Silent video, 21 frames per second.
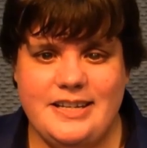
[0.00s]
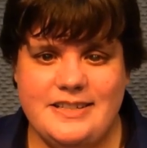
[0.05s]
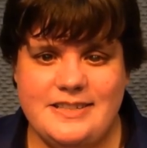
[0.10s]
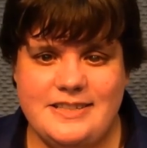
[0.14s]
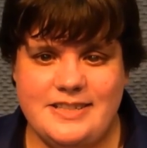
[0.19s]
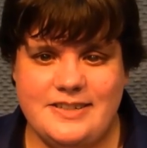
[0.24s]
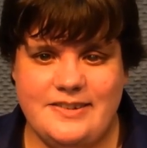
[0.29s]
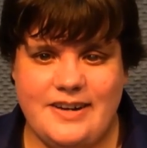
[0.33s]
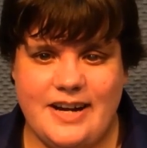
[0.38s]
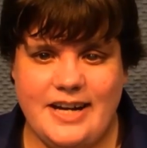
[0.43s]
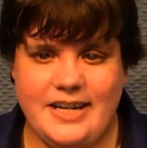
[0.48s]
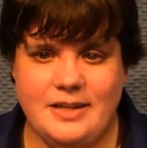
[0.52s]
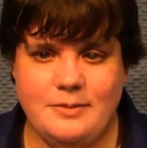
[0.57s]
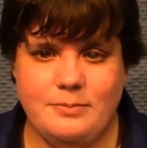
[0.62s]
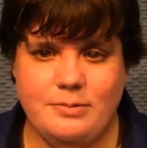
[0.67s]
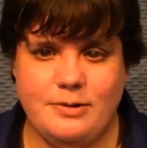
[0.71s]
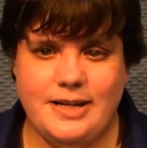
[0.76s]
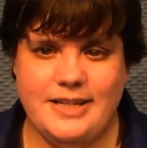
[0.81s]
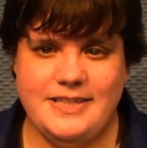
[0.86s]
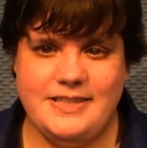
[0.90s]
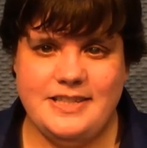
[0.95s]
So I can
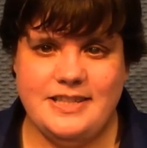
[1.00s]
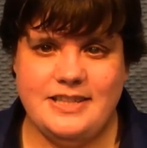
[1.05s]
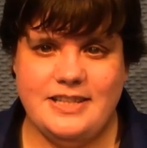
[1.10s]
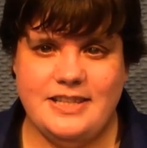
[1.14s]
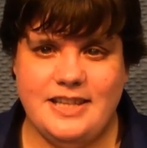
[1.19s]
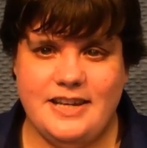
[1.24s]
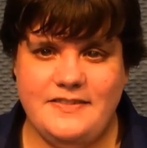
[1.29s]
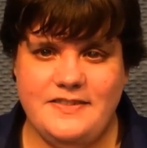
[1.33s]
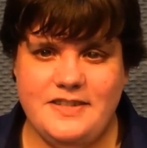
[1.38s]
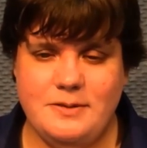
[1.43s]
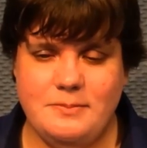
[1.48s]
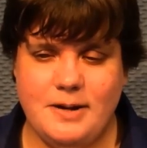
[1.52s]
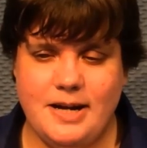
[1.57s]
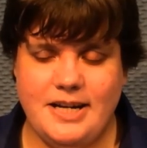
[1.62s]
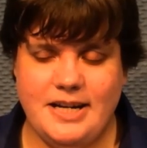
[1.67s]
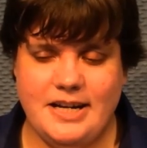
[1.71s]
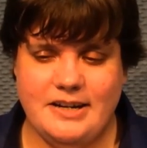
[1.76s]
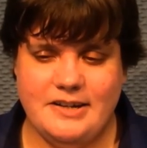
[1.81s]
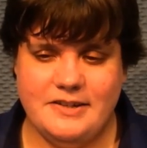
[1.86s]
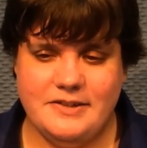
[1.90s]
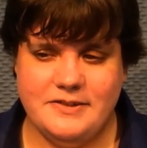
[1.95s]
press the left and
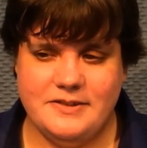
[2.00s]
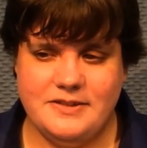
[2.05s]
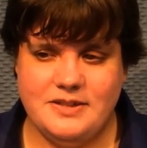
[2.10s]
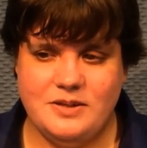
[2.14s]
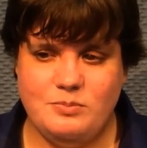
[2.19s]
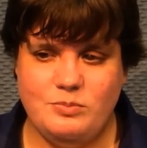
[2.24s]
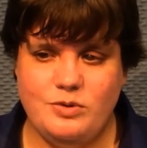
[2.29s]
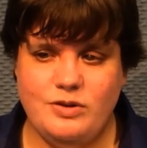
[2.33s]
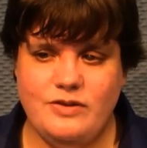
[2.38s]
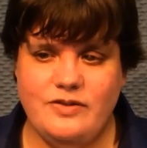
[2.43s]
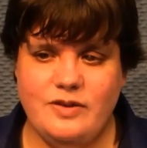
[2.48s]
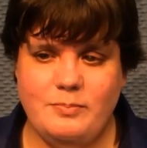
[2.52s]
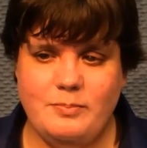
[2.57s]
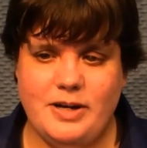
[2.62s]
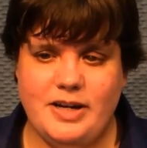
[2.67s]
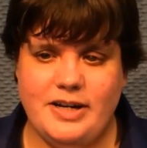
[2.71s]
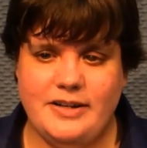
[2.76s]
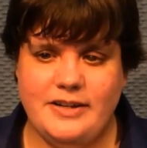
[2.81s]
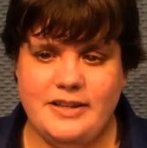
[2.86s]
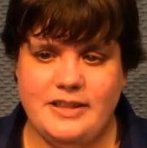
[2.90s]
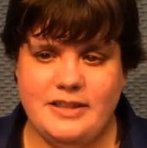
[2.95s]
right arrows to move
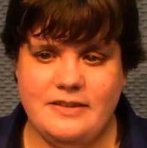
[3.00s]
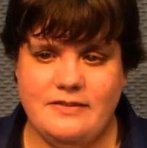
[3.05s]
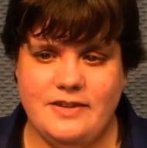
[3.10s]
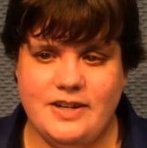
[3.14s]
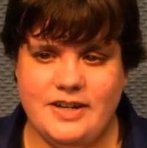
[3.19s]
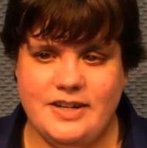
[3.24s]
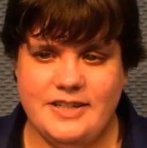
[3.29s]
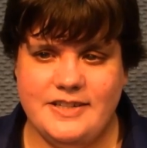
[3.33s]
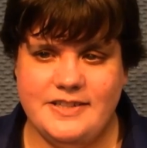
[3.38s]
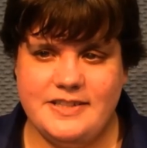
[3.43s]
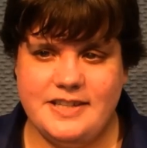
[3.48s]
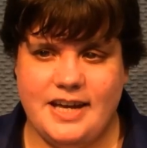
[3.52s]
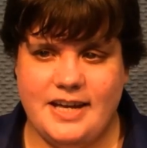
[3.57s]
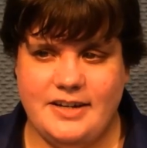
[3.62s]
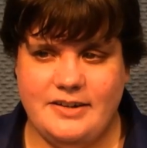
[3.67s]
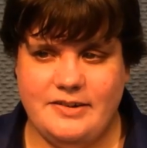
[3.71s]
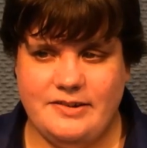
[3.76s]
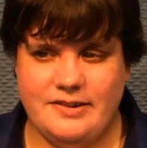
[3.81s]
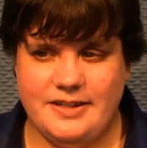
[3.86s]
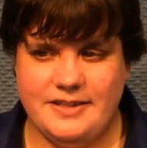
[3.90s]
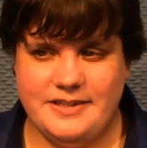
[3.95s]
among the various
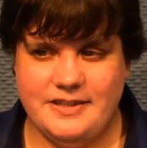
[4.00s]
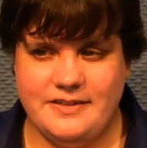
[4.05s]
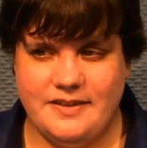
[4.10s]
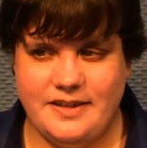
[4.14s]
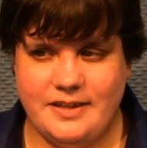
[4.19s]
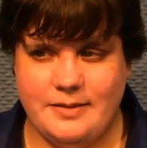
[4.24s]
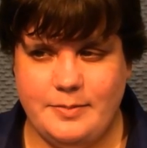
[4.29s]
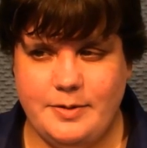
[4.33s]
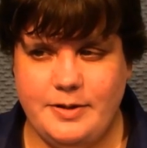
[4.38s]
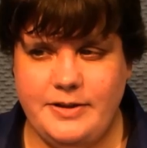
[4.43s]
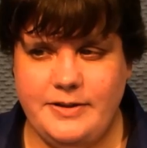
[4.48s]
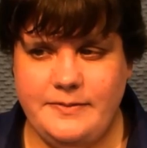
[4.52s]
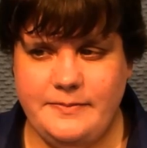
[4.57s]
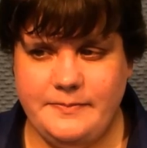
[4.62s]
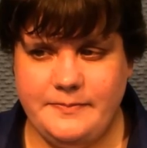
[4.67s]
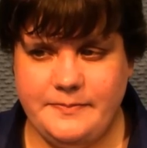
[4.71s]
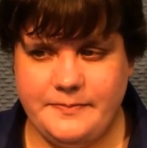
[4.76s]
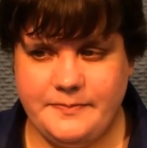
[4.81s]
categories available.